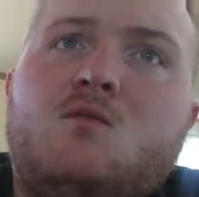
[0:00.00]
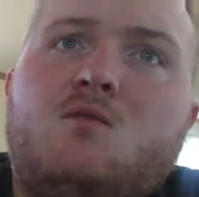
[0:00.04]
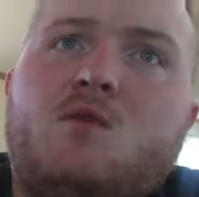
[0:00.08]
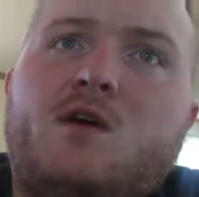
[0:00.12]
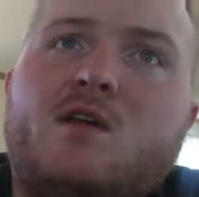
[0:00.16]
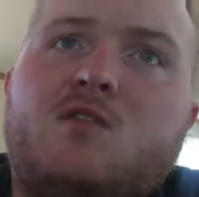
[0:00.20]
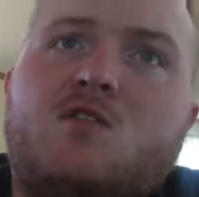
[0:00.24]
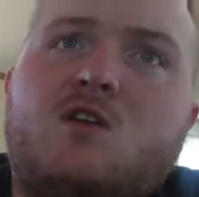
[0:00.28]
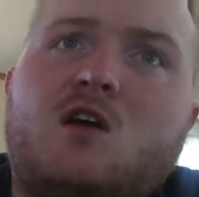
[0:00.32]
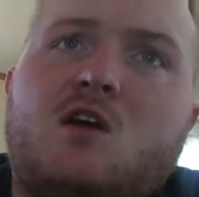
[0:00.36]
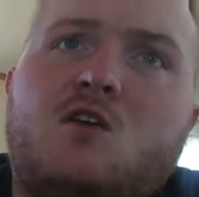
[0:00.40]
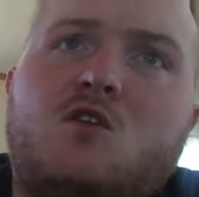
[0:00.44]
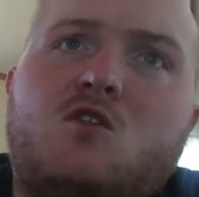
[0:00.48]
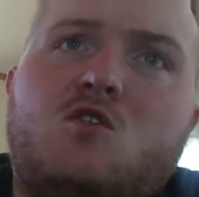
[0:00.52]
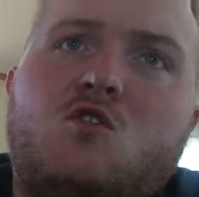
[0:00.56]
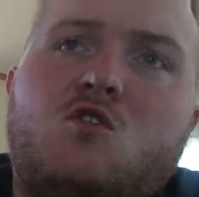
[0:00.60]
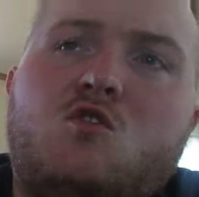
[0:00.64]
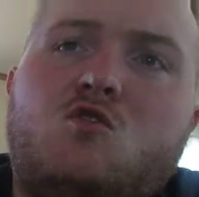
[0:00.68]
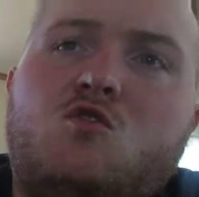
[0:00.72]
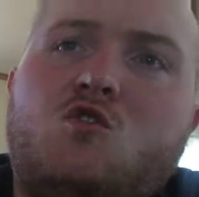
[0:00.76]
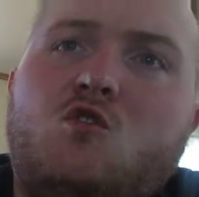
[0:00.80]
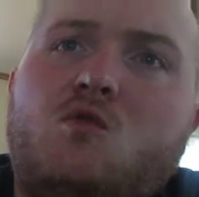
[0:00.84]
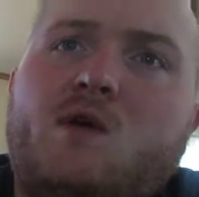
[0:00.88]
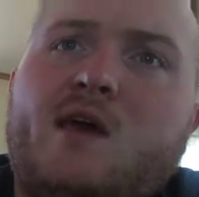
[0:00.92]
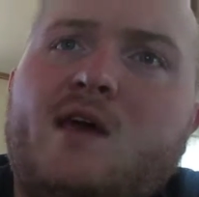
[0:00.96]
West Concord
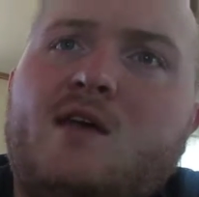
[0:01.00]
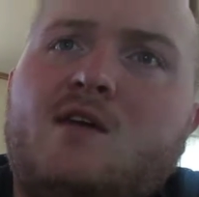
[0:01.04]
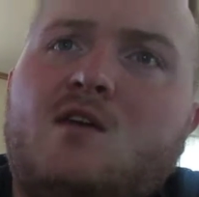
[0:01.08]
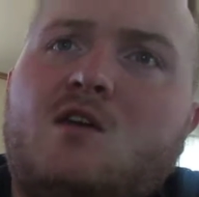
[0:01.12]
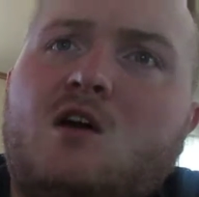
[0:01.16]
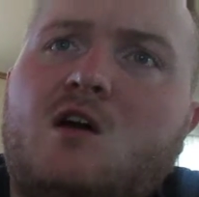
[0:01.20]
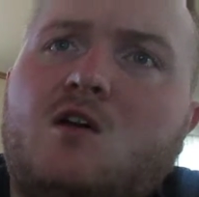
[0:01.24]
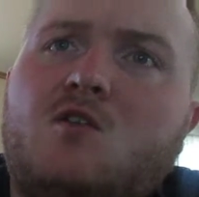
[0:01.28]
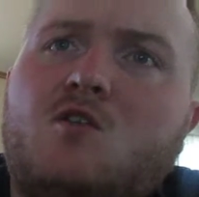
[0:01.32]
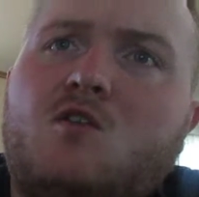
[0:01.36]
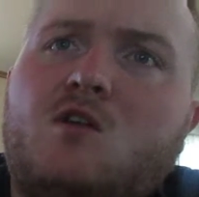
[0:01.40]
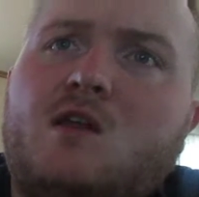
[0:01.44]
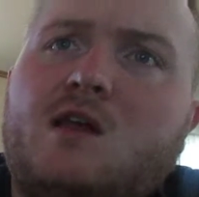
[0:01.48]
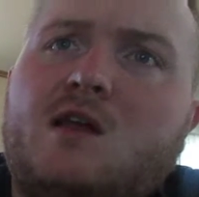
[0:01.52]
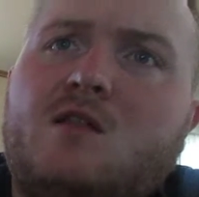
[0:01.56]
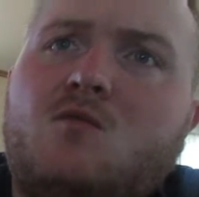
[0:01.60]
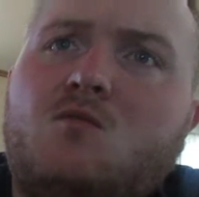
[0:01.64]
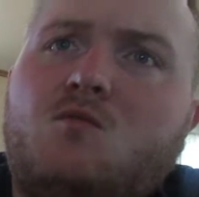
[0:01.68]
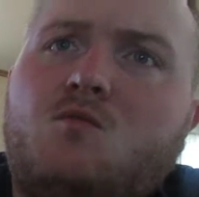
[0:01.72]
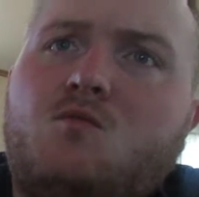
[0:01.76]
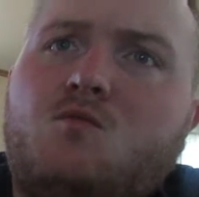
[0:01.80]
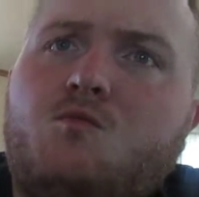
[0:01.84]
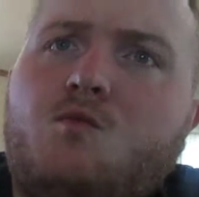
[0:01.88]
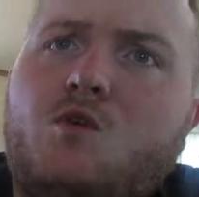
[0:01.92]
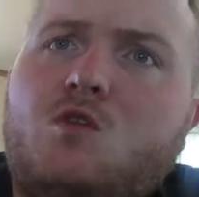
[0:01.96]
to 2A in Concord,
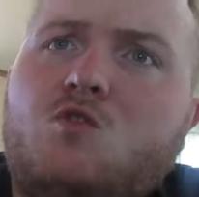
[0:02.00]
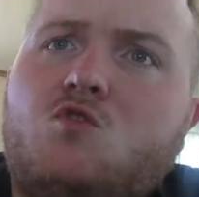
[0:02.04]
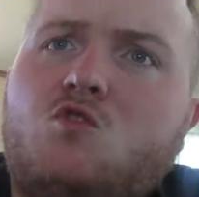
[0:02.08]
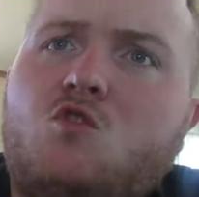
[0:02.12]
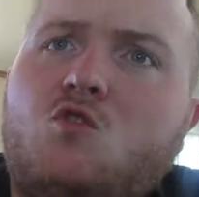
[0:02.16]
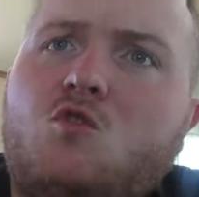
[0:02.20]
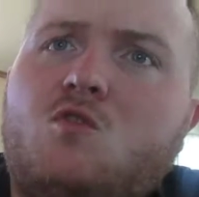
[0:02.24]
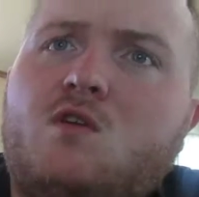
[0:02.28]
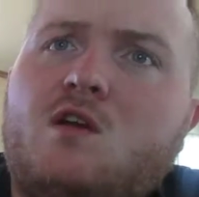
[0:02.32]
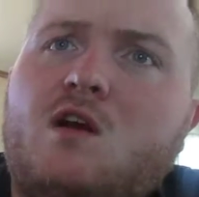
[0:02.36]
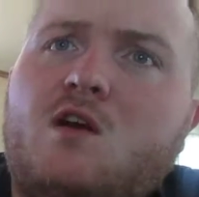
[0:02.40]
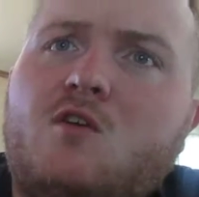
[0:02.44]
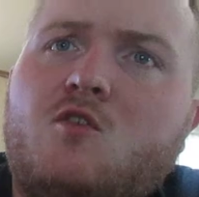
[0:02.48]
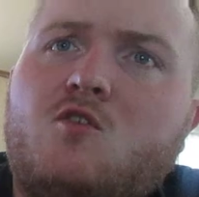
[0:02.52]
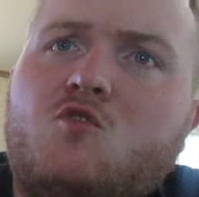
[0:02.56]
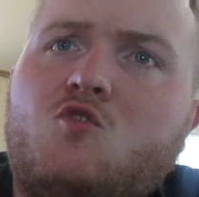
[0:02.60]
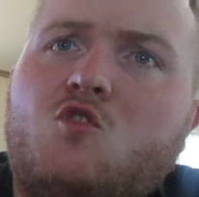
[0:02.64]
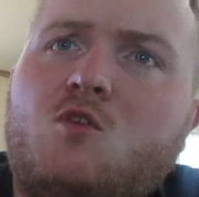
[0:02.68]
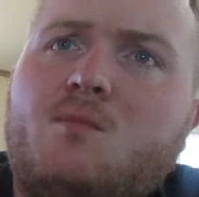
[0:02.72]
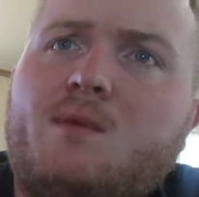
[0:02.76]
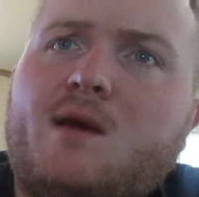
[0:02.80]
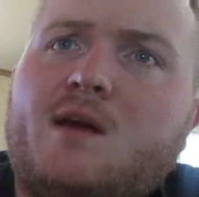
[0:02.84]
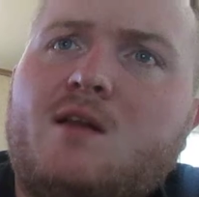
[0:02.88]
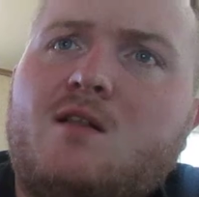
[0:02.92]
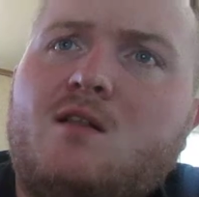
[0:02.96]
and Route 2 Concord
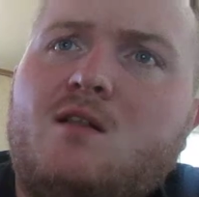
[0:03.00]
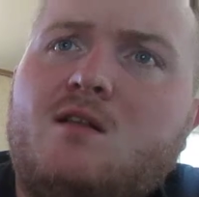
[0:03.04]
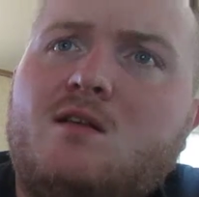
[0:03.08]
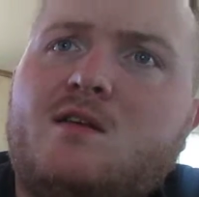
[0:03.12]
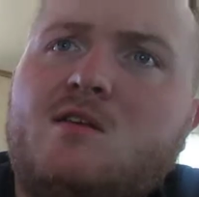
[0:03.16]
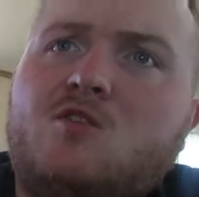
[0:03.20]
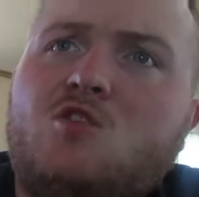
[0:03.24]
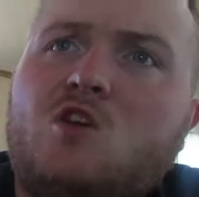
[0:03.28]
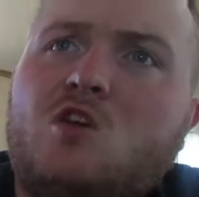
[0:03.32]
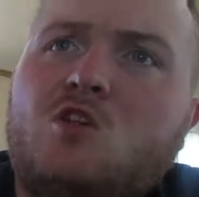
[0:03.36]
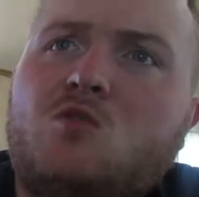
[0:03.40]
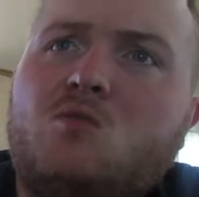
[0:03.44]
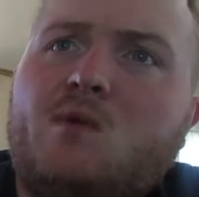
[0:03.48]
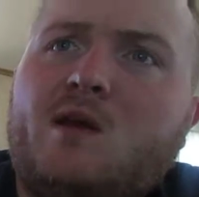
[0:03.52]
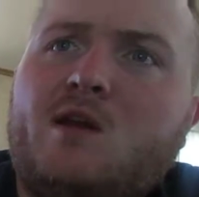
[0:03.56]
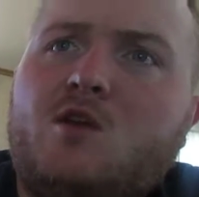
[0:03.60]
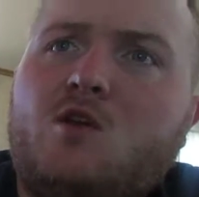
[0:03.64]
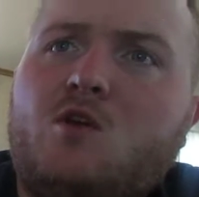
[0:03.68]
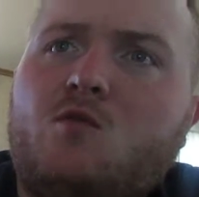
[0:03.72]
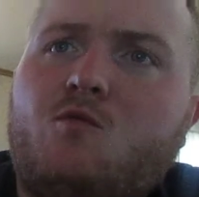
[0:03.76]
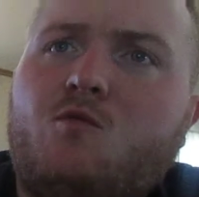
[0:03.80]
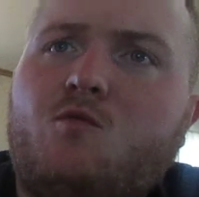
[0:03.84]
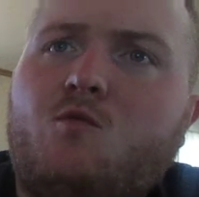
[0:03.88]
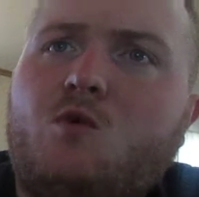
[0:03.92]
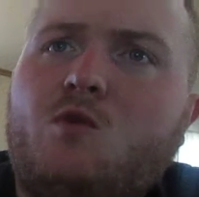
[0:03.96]
Turnpike, a little congested around
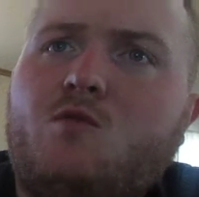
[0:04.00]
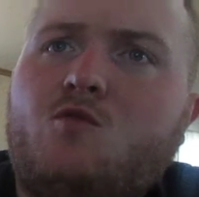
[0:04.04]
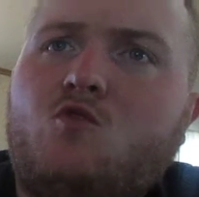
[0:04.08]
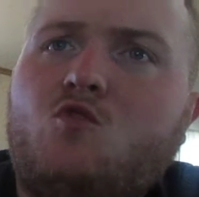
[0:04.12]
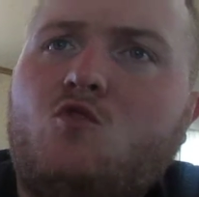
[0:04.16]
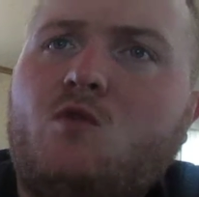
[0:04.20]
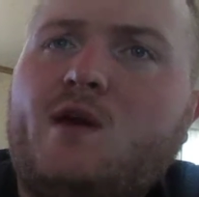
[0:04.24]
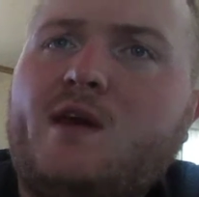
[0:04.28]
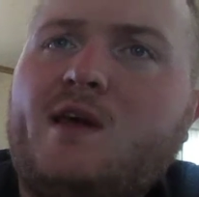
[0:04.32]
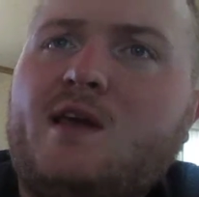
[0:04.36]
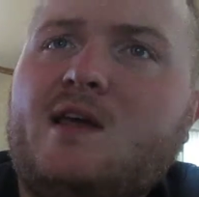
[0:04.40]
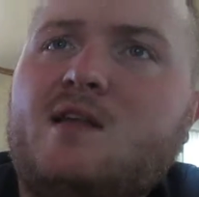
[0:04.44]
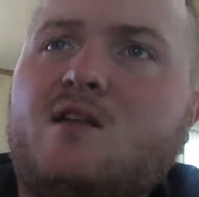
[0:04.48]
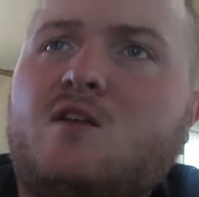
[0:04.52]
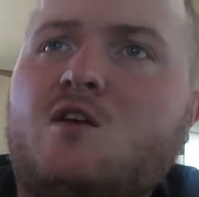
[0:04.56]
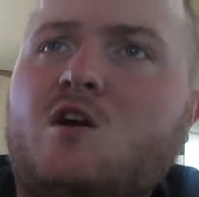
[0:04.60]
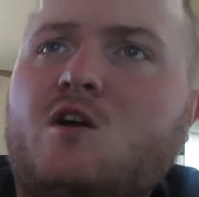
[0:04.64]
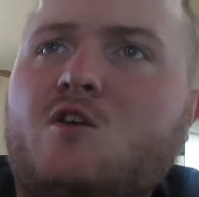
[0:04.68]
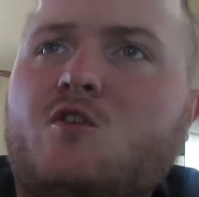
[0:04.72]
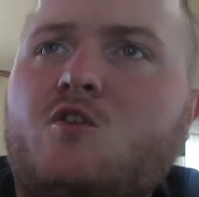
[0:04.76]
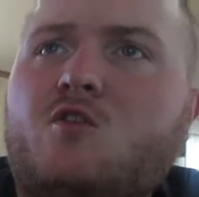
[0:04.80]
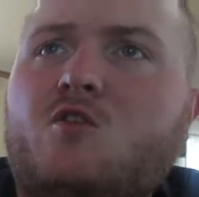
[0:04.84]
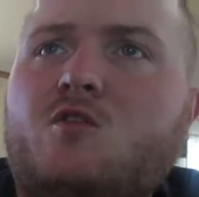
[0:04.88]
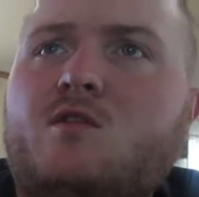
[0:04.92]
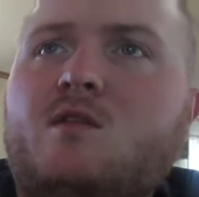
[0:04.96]
here, Route 2A in
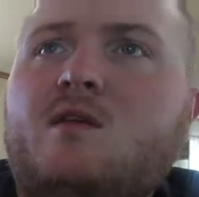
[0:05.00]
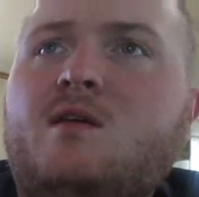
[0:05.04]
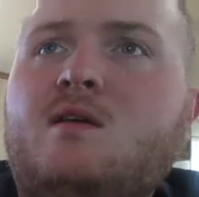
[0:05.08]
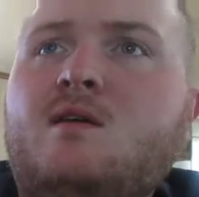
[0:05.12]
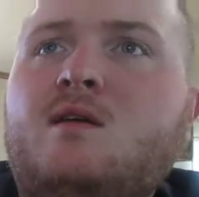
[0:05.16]
Concord.